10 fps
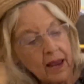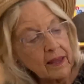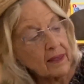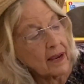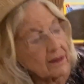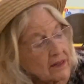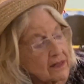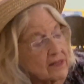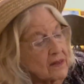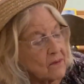and they
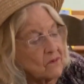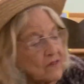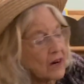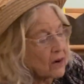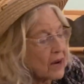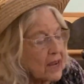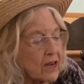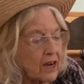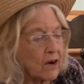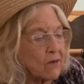did some very
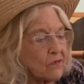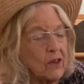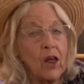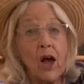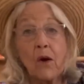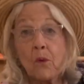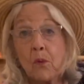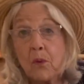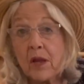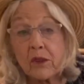careful
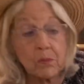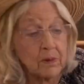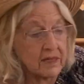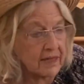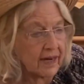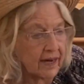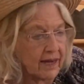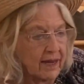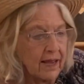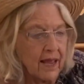arithmetic
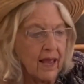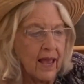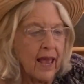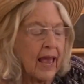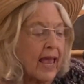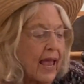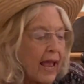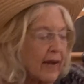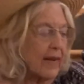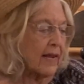
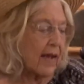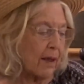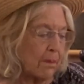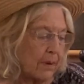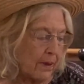adding up.